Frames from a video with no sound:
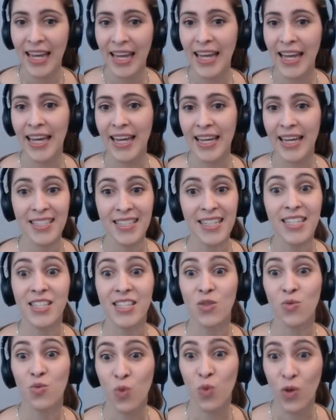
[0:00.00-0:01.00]
and is
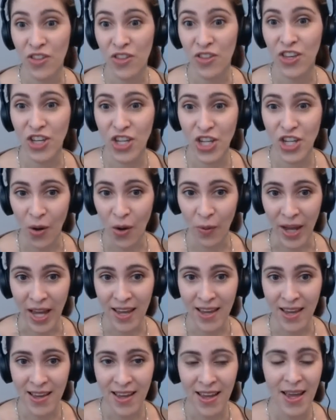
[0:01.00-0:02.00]
it worth
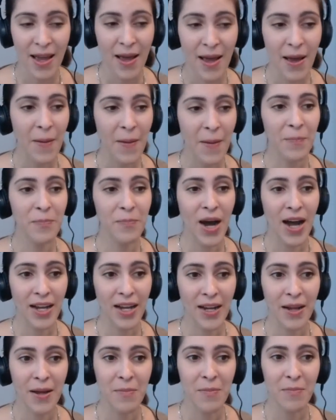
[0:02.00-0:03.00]
going?
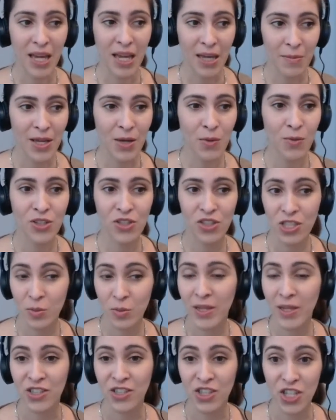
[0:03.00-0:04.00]
But maybe we just
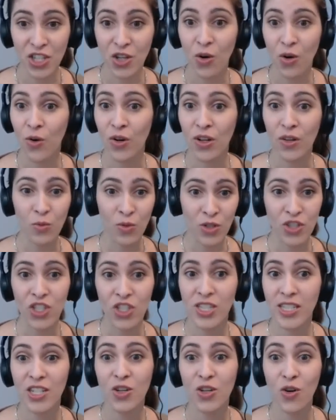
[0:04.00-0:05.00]
plan to go, we're
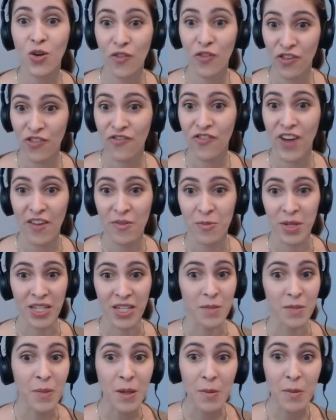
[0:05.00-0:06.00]
just going to go for five
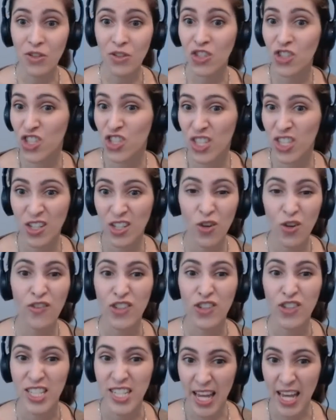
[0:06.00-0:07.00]
minutes. Maybe we're just going to go
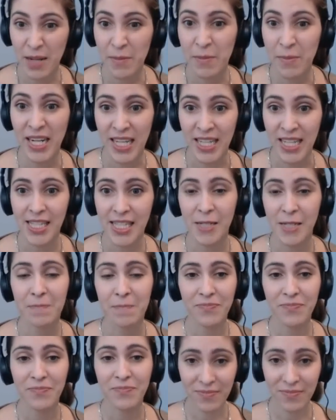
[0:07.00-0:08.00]
for ten minutes.
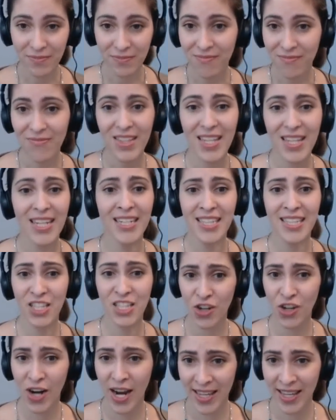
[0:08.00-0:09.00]
And it's
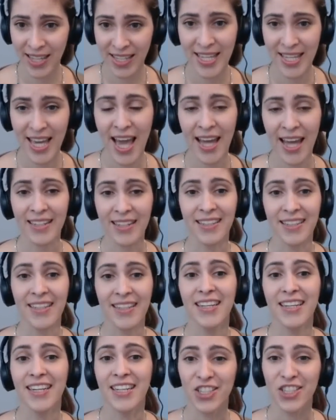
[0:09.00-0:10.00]
trying again
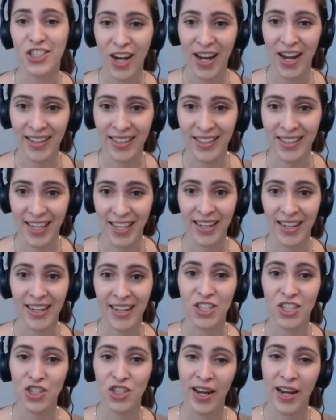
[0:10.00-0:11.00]
and trying again
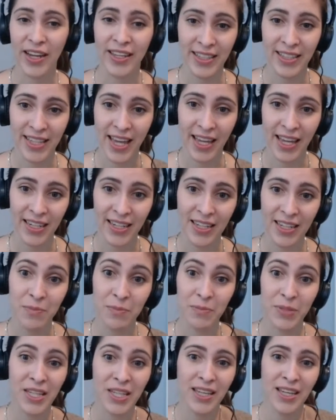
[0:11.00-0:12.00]
and trying again
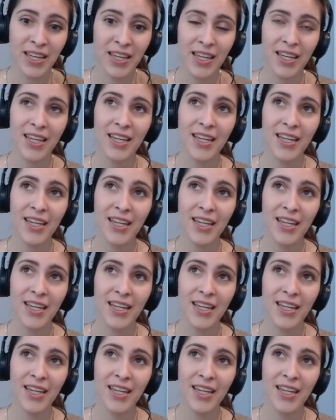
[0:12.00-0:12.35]
and being